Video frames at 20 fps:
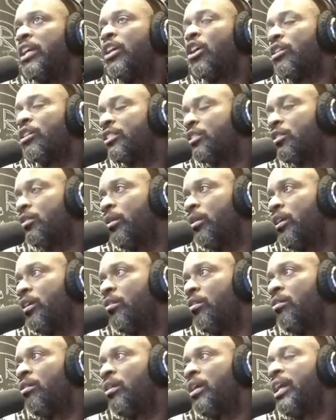in our
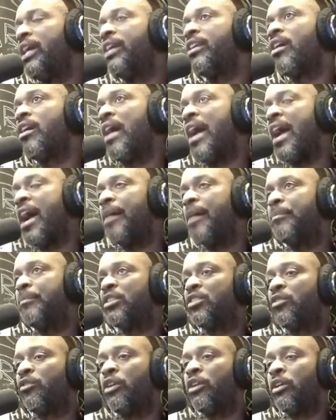soil, in our
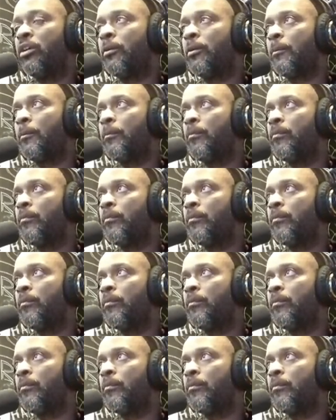atmosphere.